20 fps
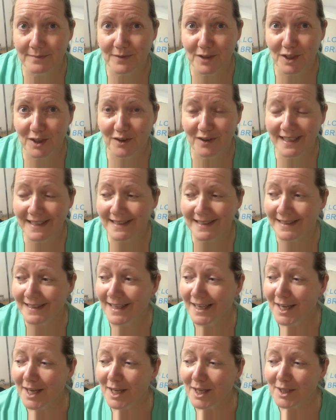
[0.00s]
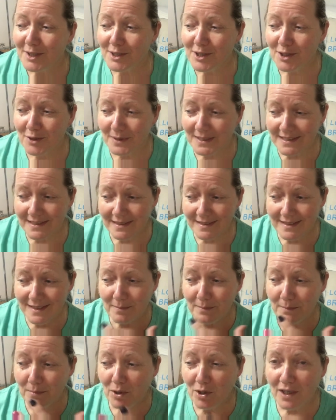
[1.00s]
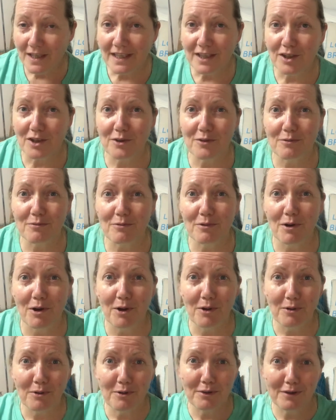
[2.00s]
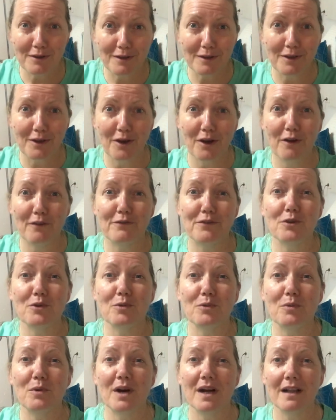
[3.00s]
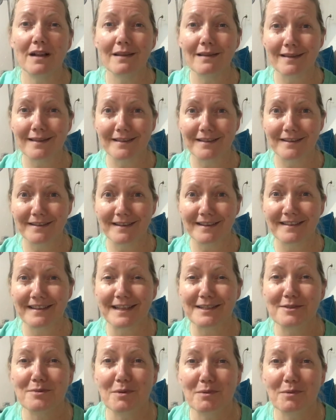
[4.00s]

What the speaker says: All right, so it's a symbolic growth of your wealth. That's what